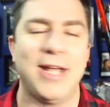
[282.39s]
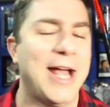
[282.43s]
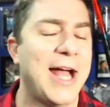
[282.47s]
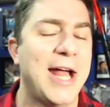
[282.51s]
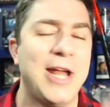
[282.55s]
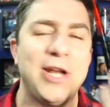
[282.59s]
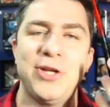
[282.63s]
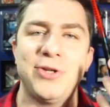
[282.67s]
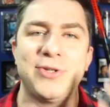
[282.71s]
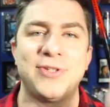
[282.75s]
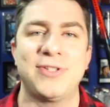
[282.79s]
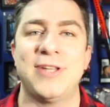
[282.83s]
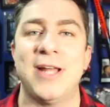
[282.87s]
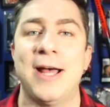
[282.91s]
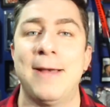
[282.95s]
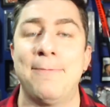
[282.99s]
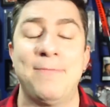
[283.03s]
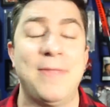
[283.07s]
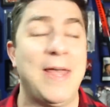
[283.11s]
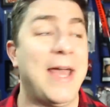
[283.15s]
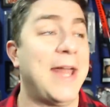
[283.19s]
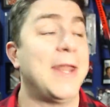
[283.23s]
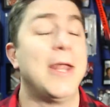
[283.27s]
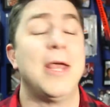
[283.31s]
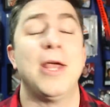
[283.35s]
How do you stop
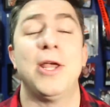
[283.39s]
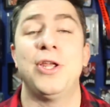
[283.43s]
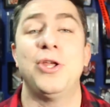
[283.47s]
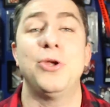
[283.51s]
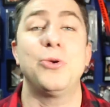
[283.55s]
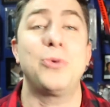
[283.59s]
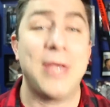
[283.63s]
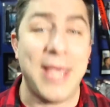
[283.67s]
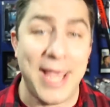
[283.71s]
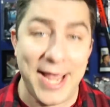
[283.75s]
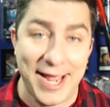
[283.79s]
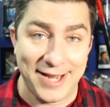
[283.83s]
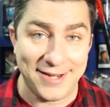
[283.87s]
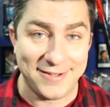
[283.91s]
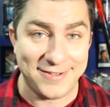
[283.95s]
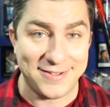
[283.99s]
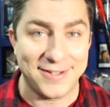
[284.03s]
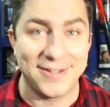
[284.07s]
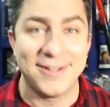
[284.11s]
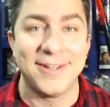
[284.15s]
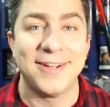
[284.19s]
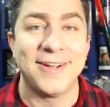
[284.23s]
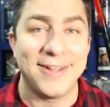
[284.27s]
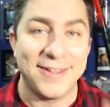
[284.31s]
that? You can't.